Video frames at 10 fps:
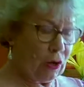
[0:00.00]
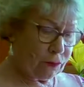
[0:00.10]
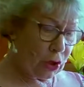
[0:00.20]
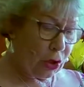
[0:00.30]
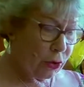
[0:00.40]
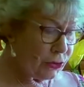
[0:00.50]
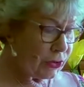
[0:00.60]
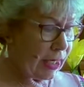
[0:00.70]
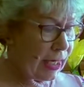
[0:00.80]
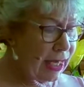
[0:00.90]
of
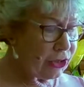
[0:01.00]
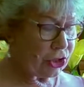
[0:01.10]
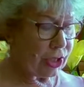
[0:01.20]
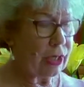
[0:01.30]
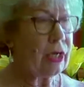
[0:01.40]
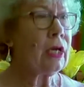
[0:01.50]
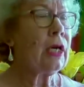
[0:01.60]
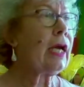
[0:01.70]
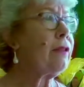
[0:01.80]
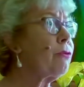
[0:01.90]
close connection
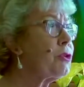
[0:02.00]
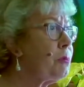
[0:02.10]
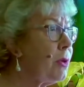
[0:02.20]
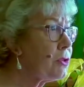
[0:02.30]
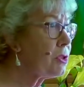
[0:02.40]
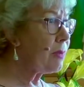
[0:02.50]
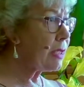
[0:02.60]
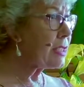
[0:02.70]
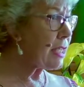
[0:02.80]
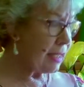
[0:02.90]
and the
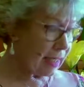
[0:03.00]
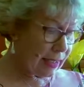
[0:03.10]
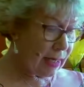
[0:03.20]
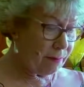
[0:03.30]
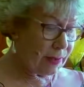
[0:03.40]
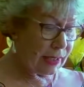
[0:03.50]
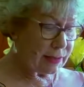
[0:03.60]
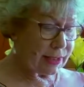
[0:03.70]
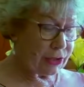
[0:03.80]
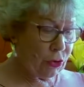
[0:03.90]
responsibility that
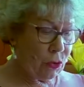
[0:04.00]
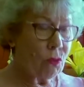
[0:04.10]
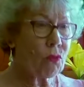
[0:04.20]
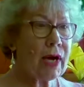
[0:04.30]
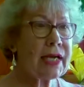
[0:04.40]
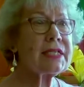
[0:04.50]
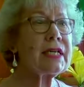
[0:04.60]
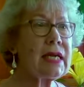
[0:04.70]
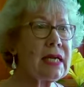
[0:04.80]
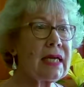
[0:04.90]
accompanies it right
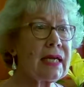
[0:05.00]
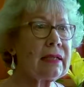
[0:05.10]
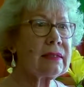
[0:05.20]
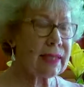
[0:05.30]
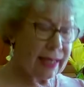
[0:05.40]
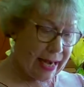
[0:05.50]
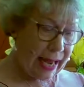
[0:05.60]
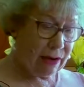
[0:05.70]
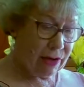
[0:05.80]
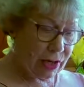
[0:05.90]
here in
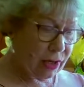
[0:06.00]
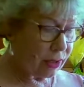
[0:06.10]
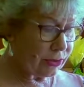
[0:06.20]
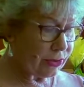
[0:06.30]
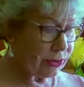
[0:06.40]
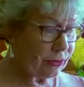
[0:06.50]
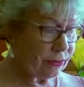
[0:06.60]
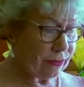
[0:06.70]
our hearts,